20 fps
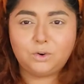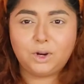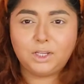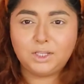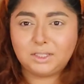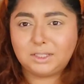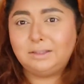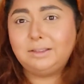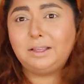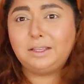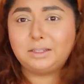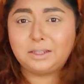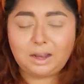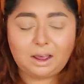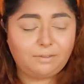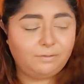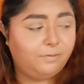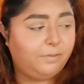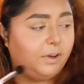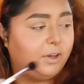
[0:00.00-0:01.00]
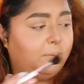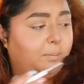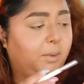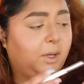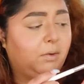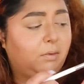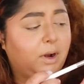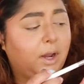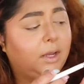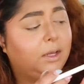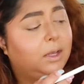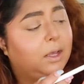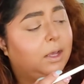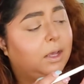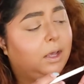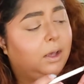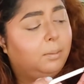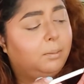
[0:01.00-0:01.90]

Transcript: dress does not fit me, right?